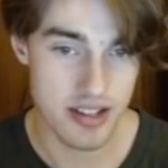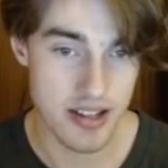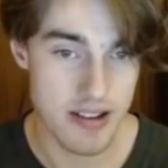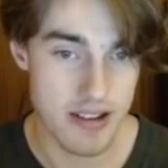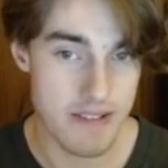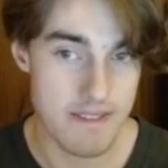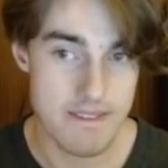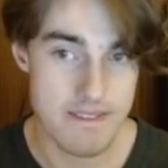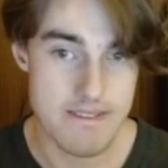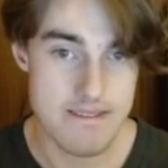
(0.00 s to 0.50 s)

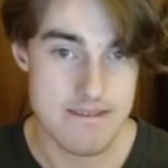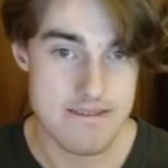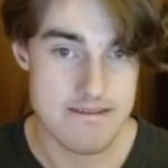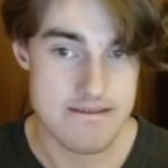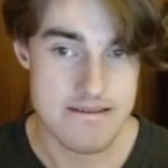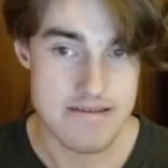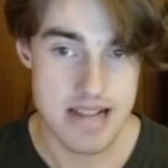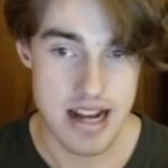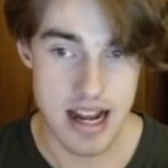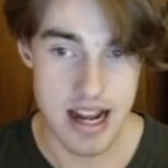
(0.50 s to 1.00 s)
see.
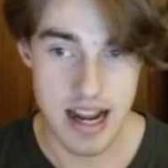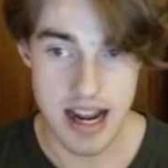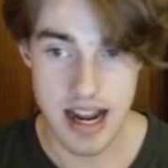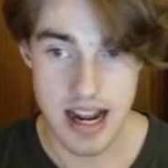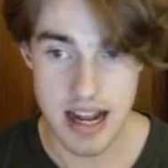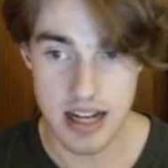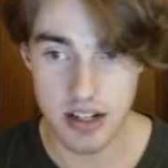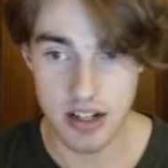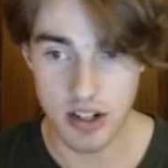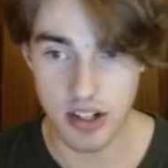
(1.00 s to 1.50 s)

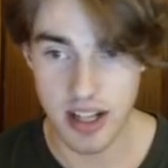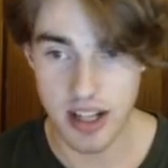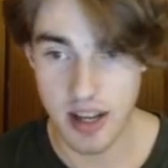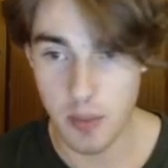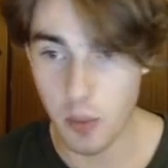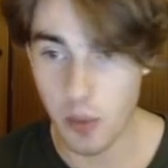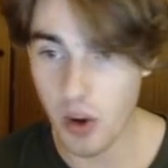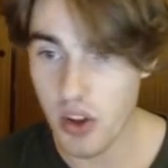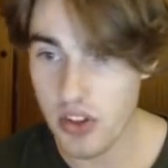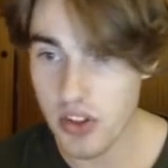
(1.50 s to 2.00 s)
And okay,
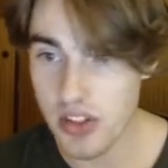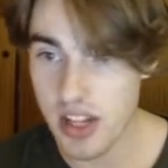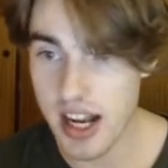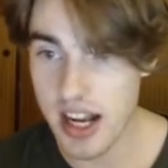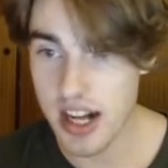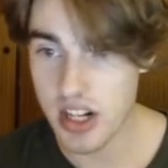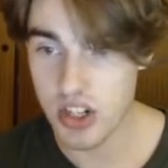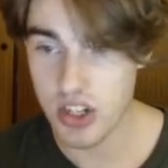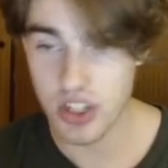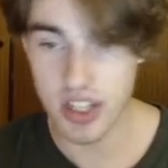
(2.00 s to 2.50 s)
it was
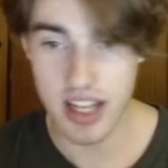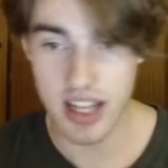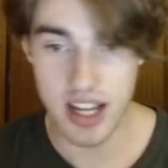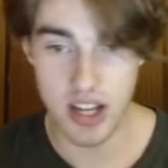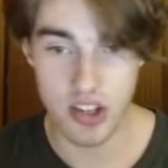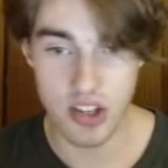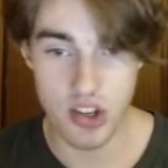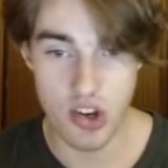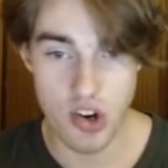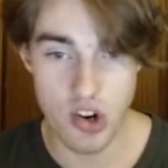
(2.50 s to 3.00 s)
actually
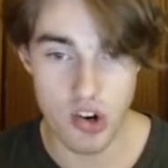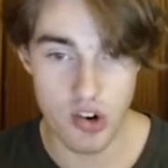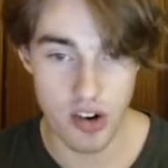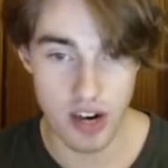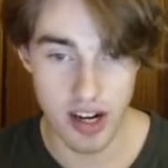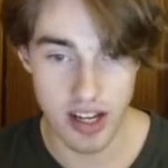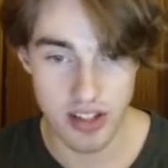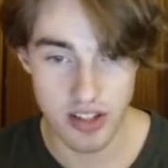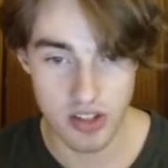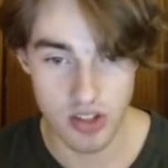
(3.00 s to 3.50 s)
in
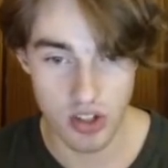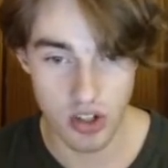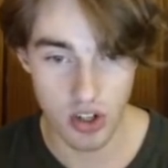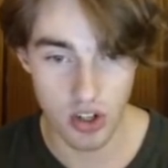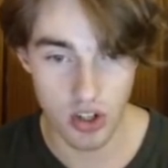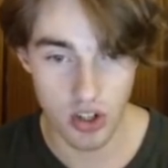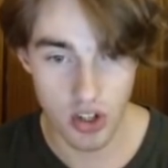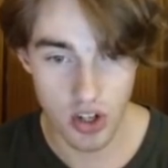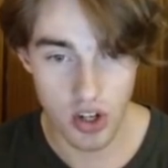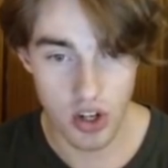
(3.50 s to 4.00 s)
Ukraine,
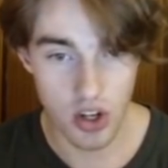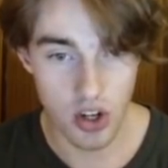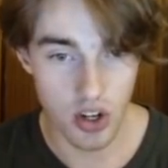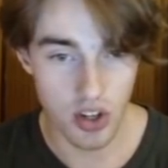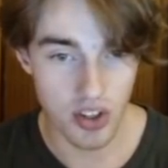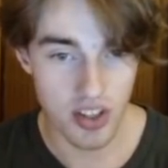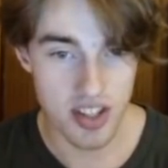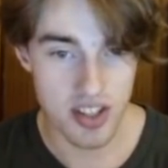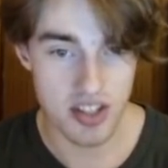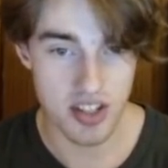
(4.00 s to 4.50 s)
so
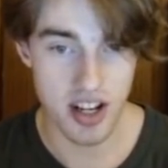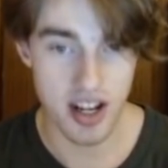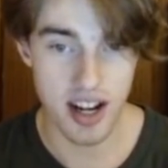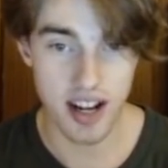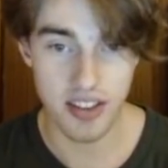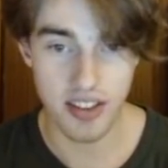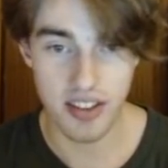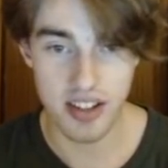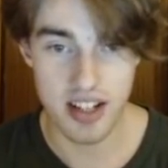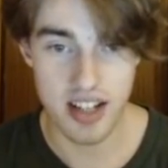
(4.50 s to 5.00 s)
on this
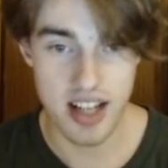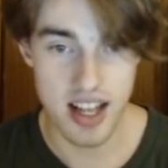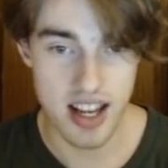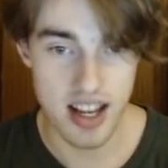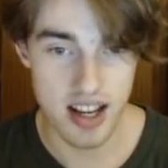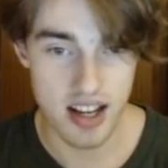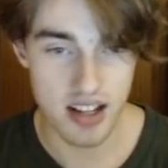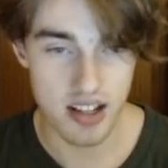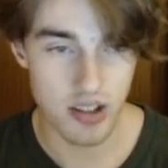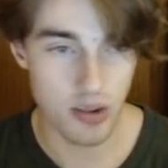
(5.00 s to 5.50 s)
island
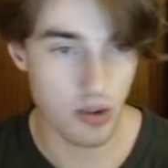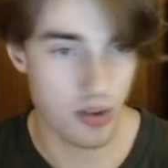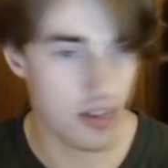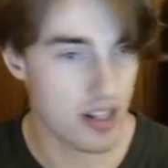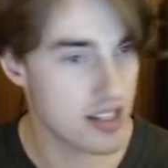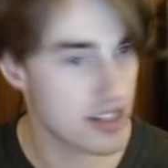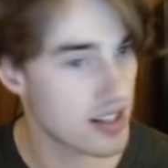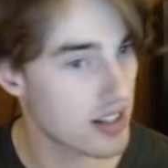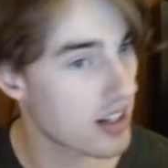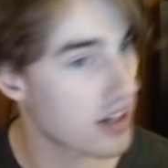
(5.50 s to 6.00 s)
here, or
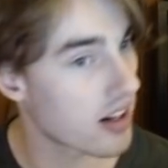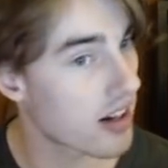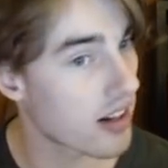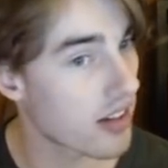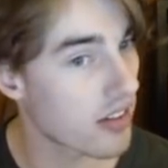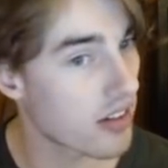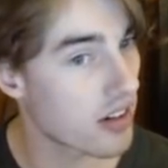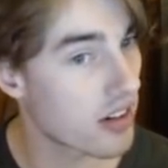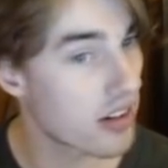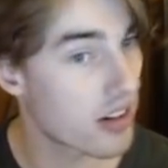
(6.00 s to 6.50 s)
is it an
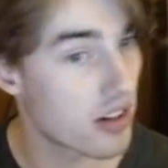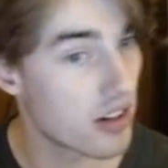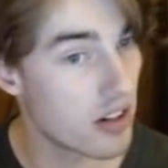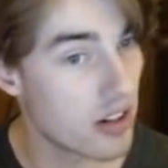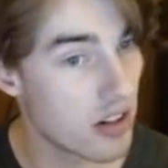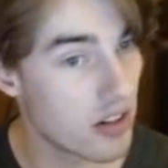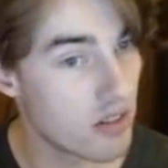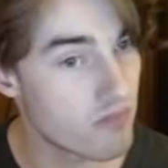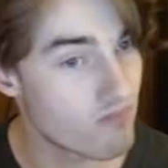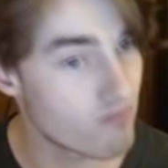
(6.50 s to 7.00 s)

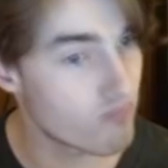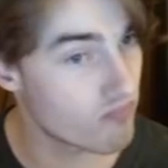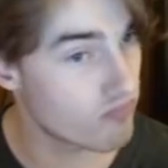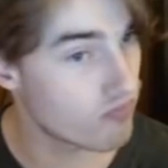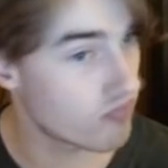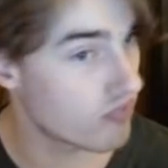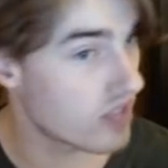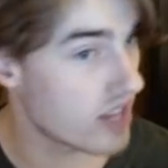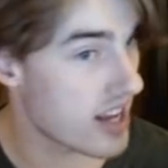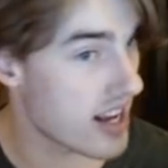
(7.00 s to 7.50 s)

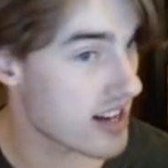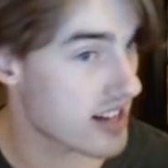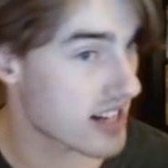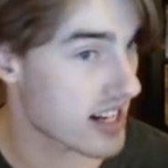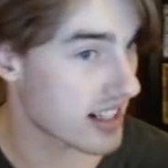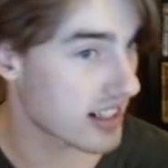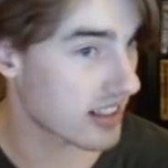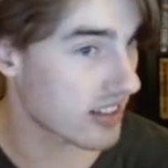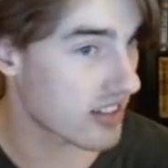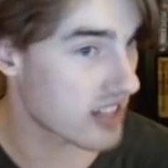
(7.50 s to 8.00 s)
island? Yeah,
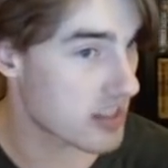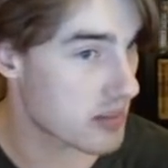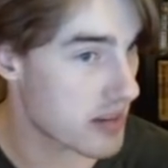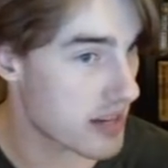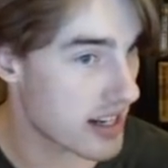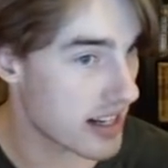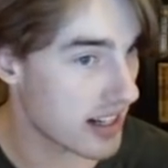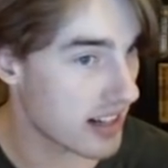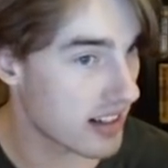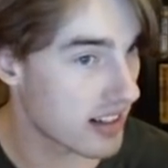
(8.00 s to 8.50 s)
technically
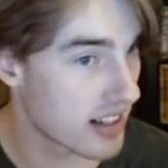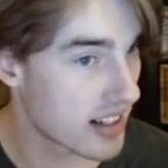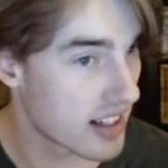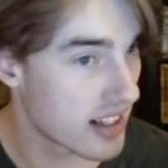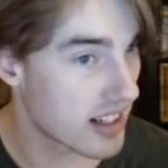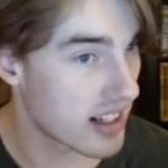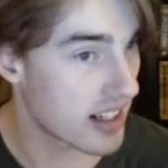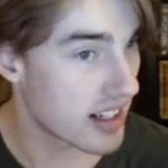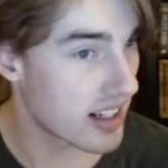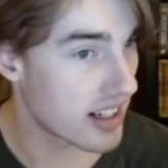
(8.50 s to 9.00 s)
speaking,
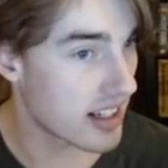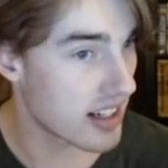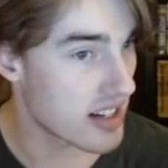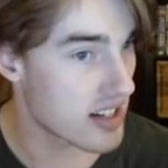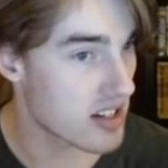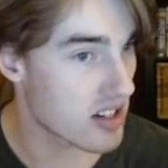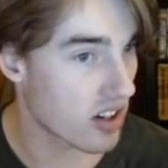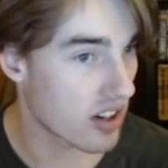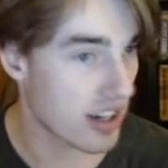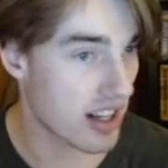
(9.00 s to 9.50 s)
it
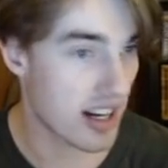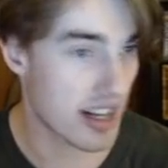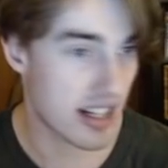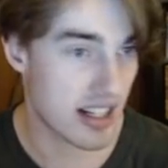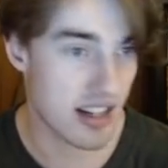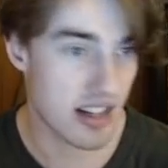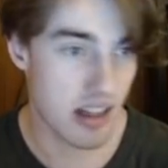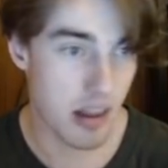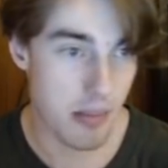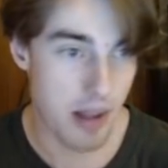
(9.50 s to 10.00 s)
is not
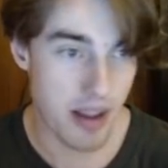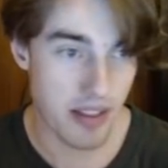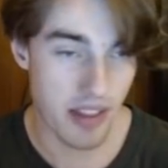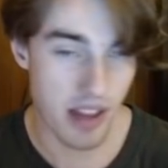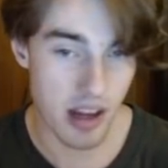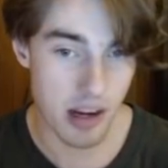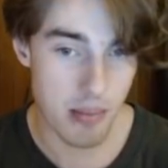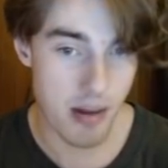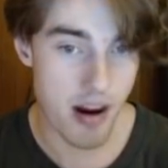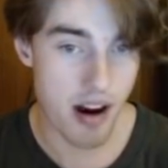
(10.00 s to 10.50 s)
connected to the
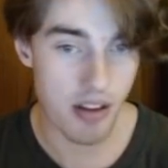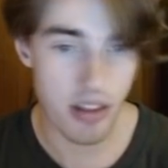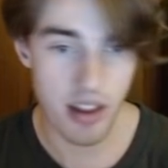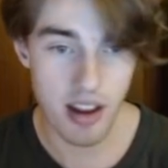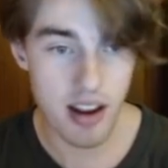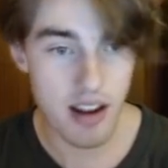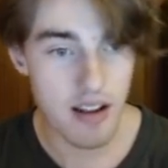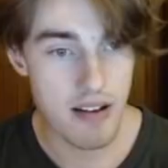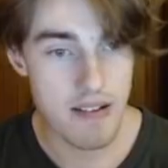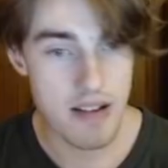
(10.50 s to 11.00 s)
mainland
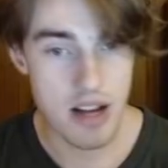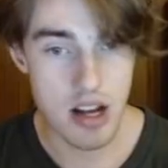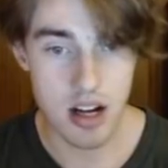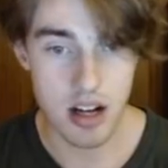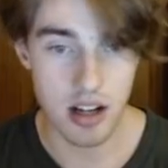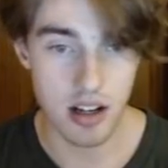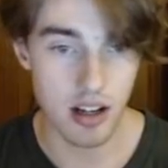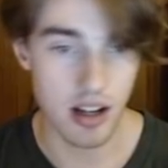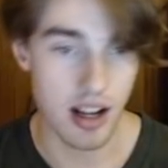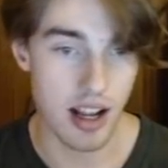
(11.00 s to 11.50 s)
apparently,
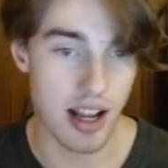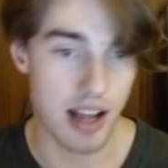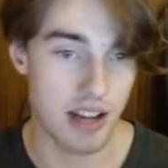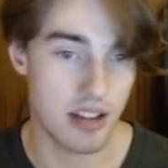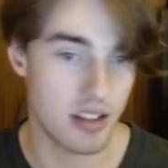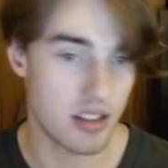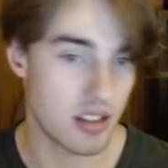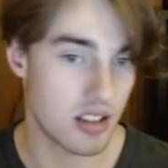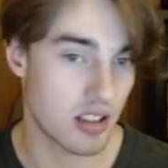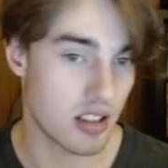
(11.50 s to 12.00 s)

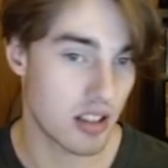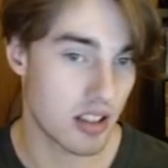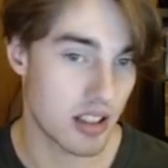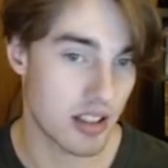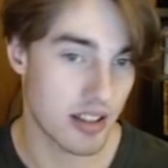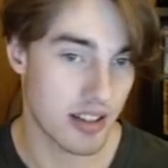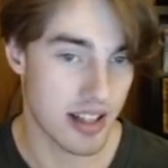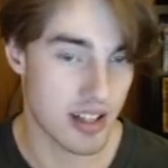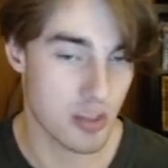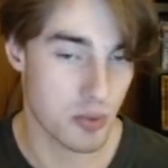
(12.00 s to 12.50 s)
and
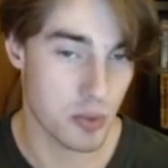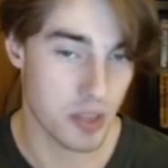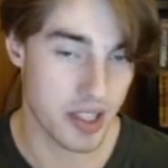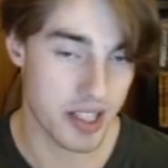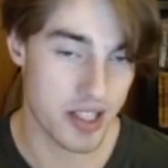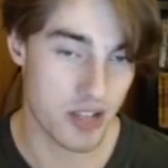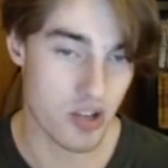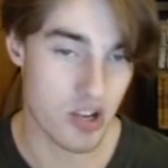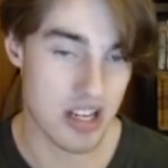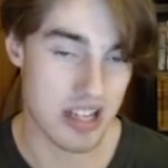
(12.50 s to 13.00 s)
that's a
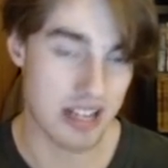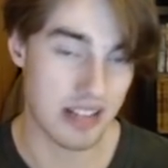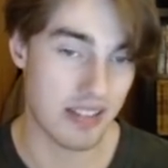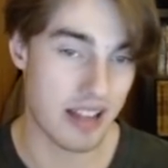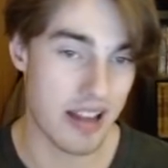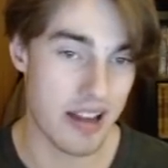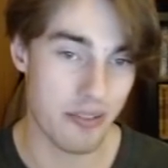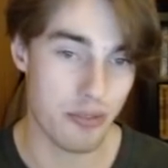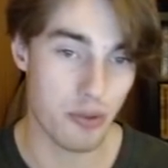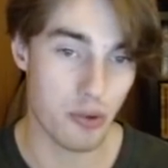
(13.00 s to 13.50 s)
really interesting
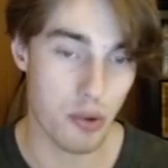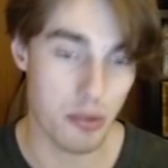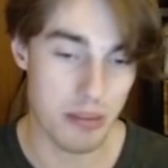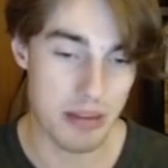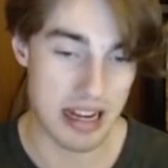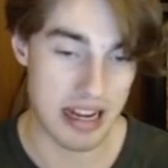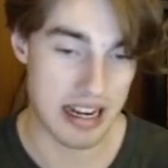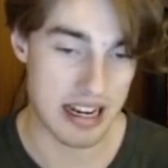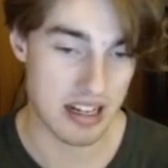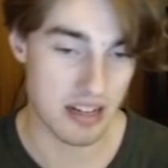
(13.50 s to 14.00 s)

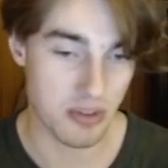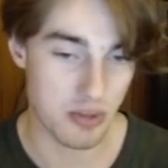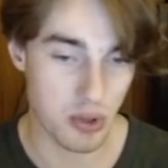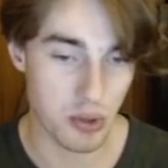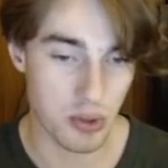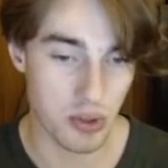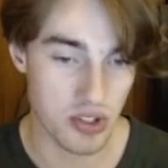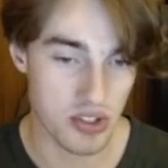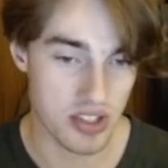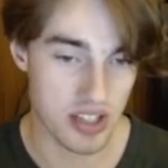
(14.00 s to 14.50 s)
landform, and of
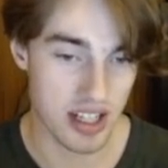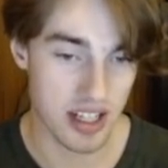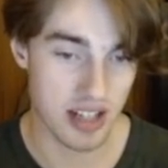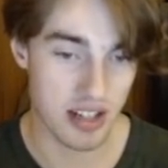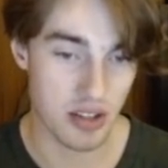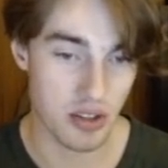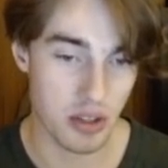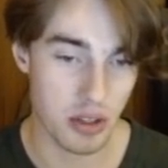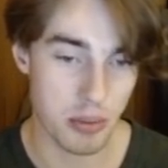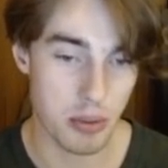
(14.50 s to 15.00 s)
course I
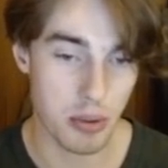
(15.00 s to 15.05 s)
only